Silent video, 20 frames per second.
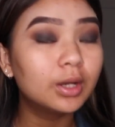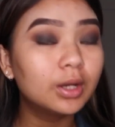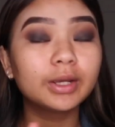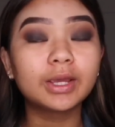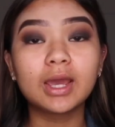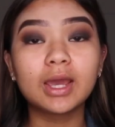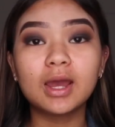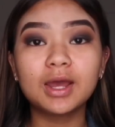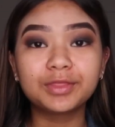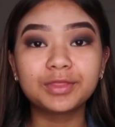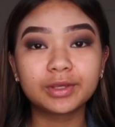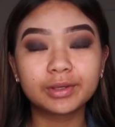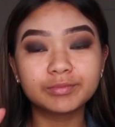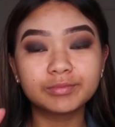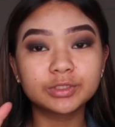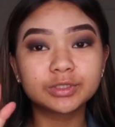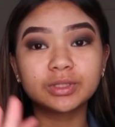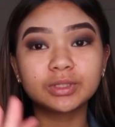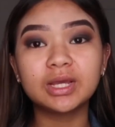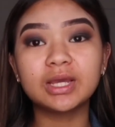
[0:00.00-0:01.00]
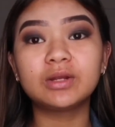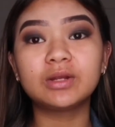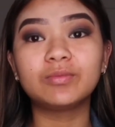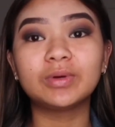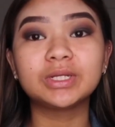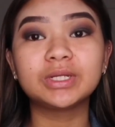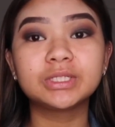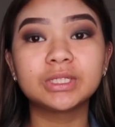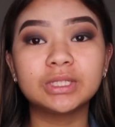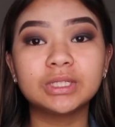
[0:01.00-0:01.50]
Yeah, I think I'm just going to add a
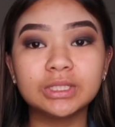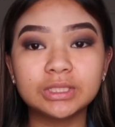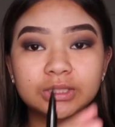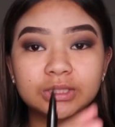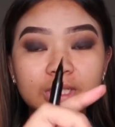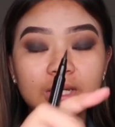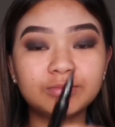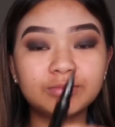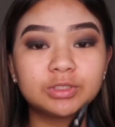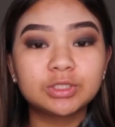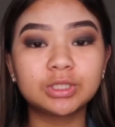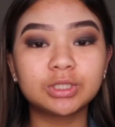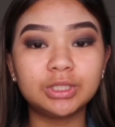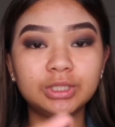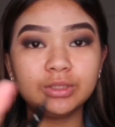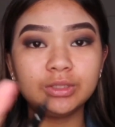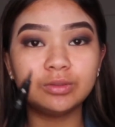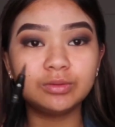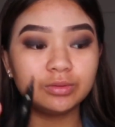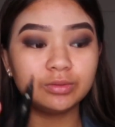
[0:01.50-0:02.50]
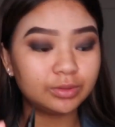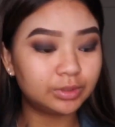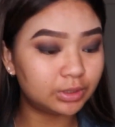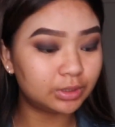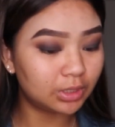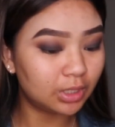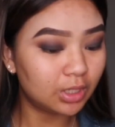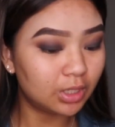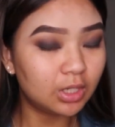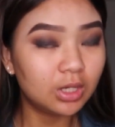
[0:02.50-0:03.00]
wing to this. I'm just going to use